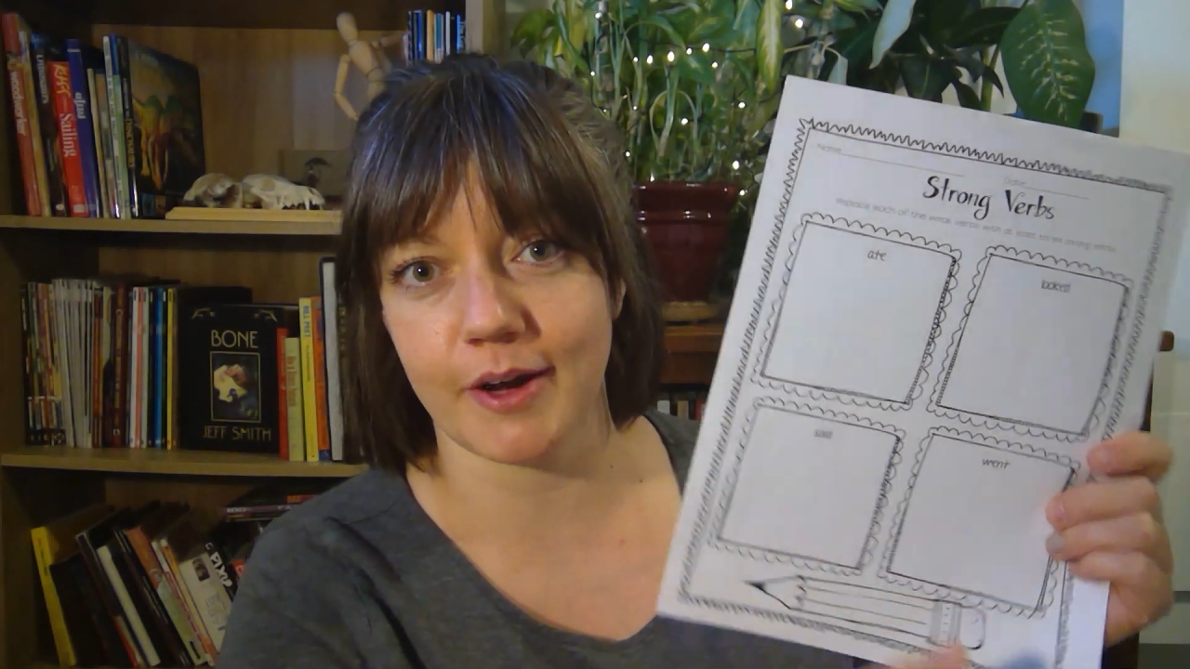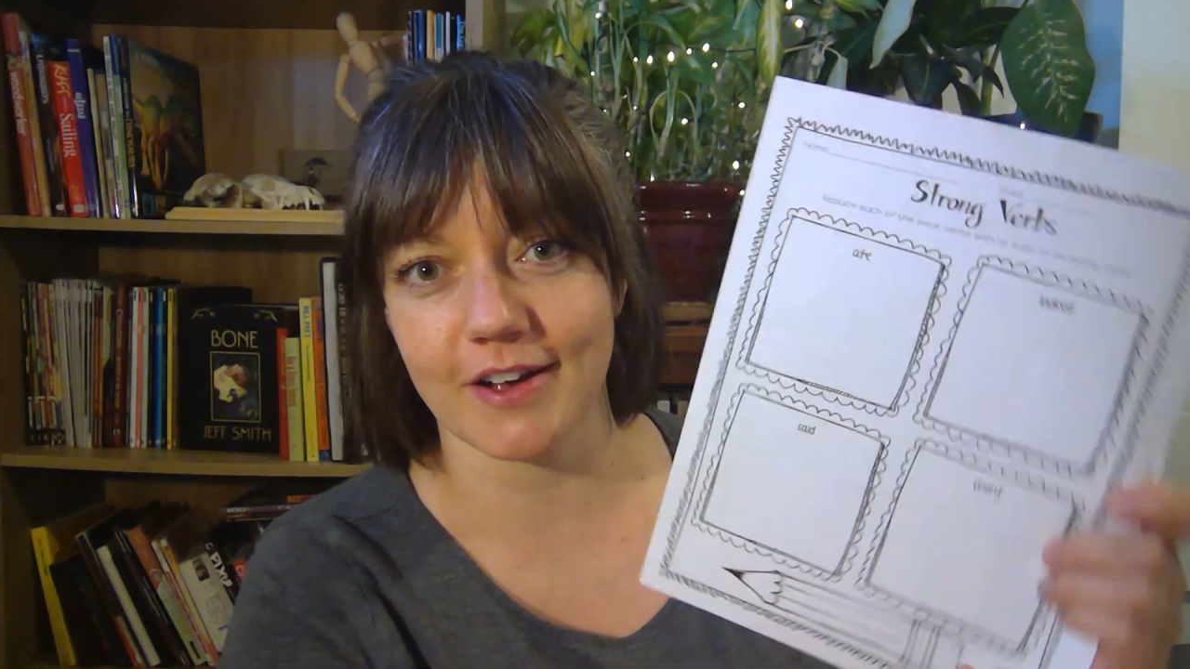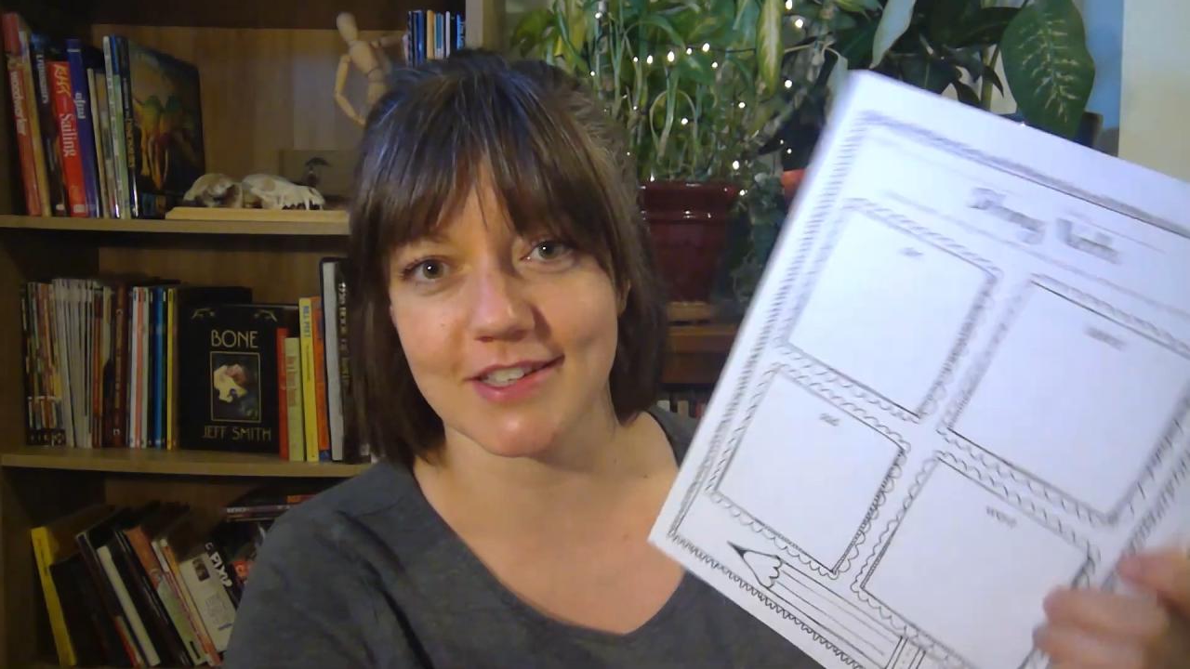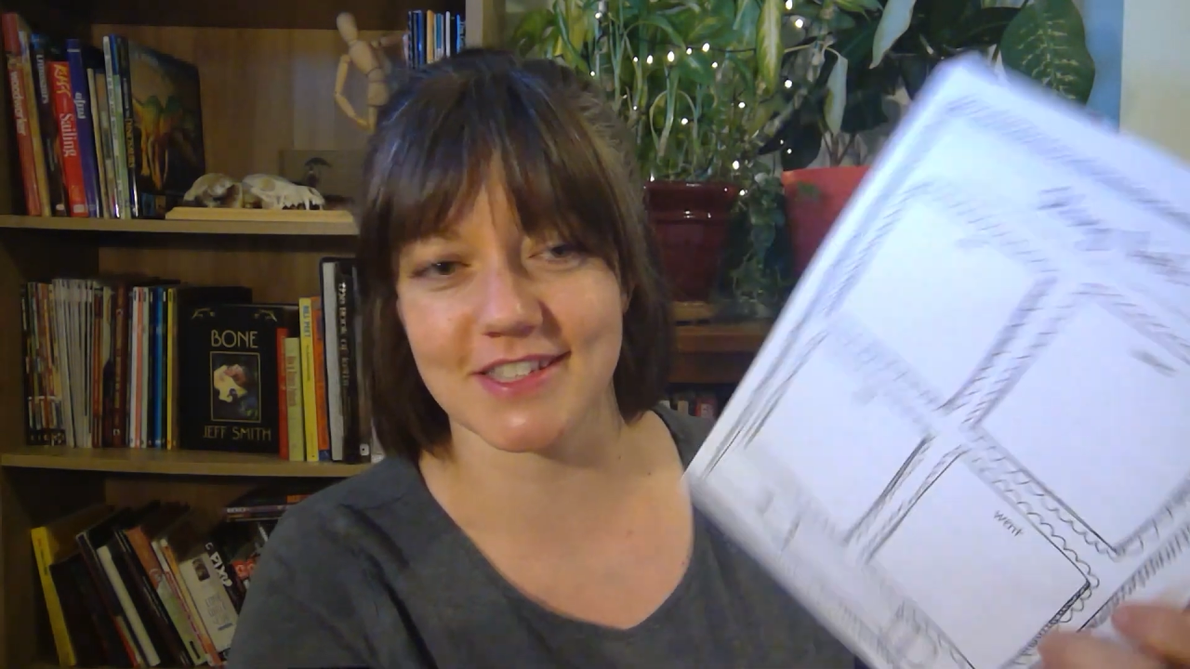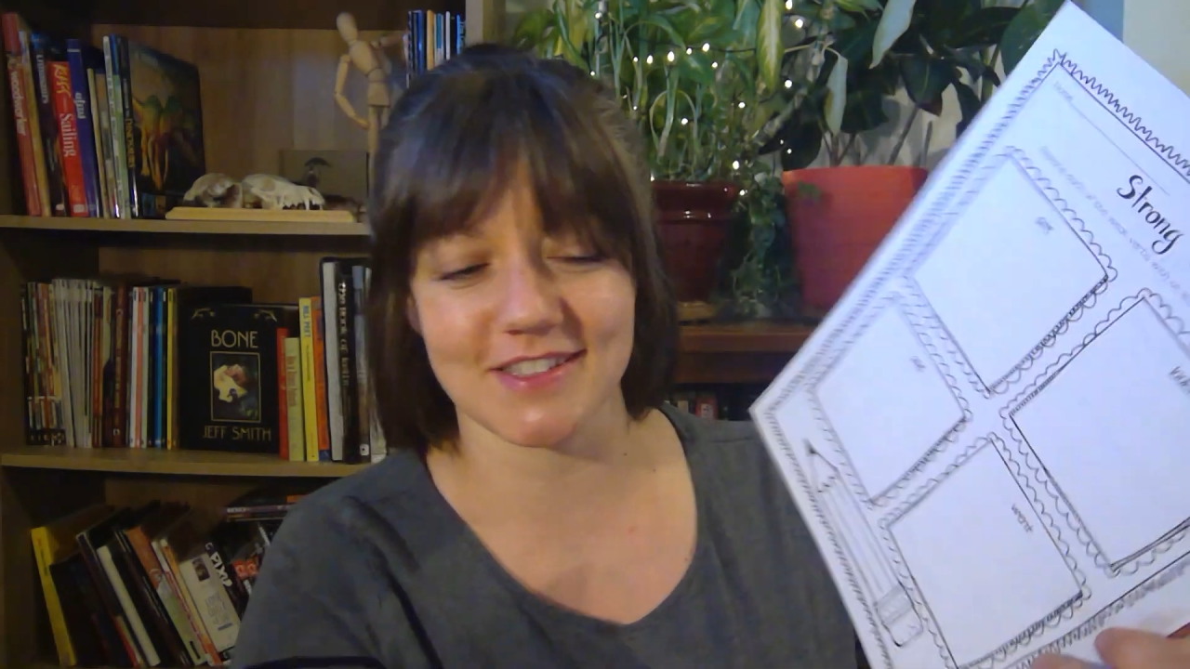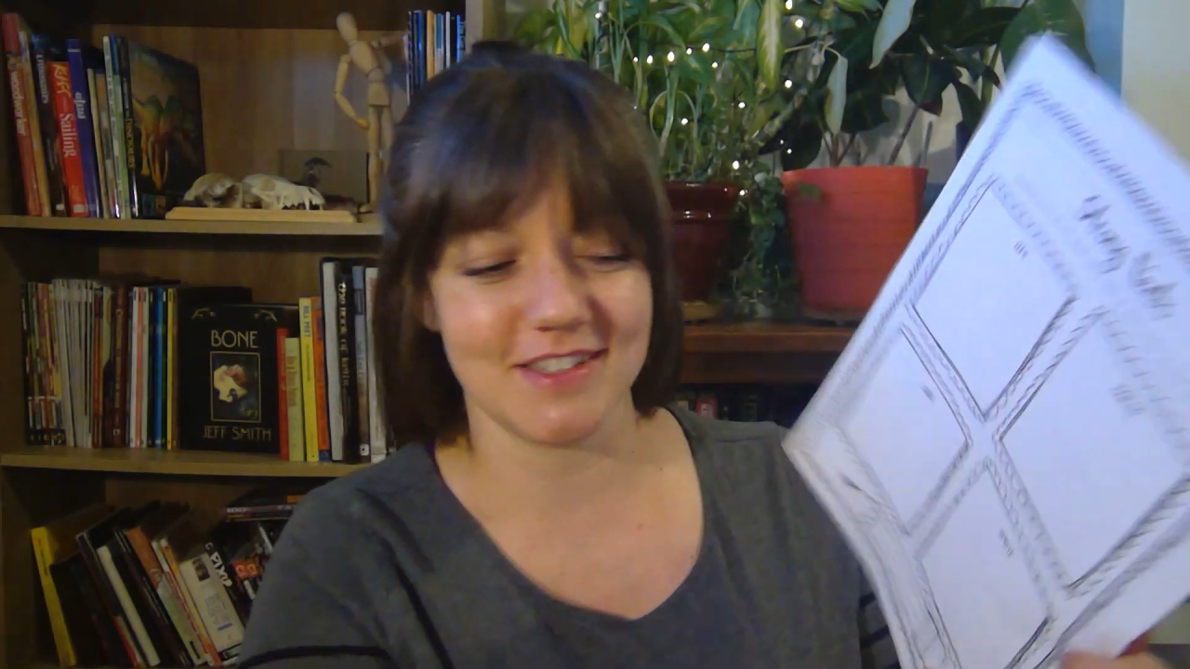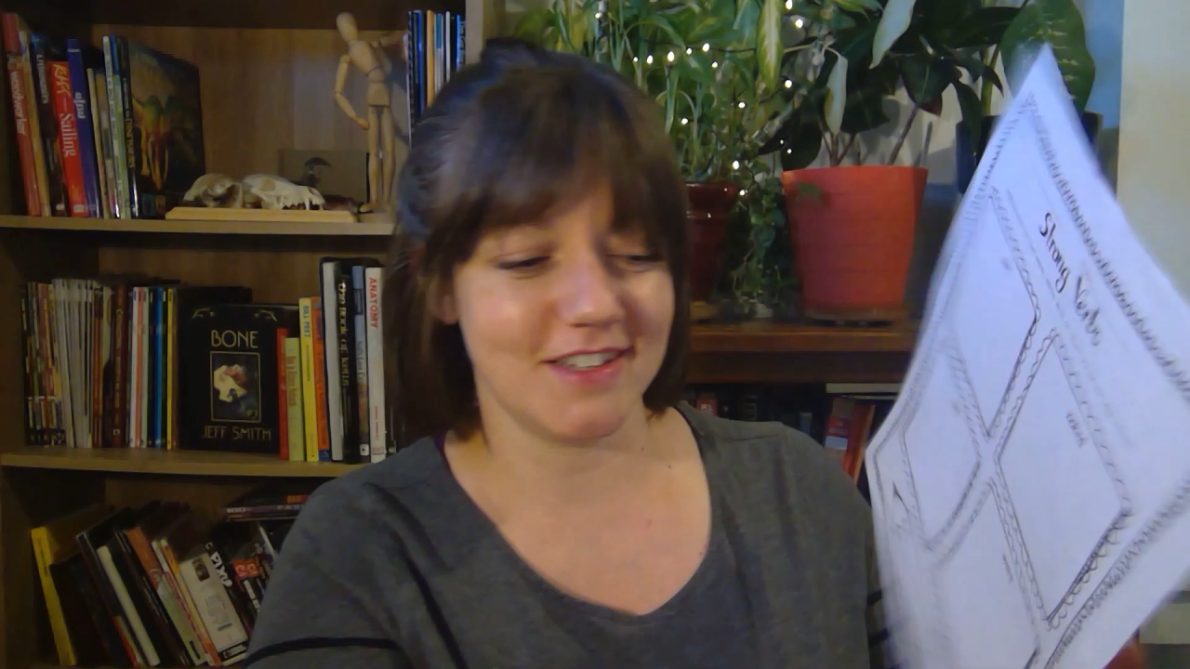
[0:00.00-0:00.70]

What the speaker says: box.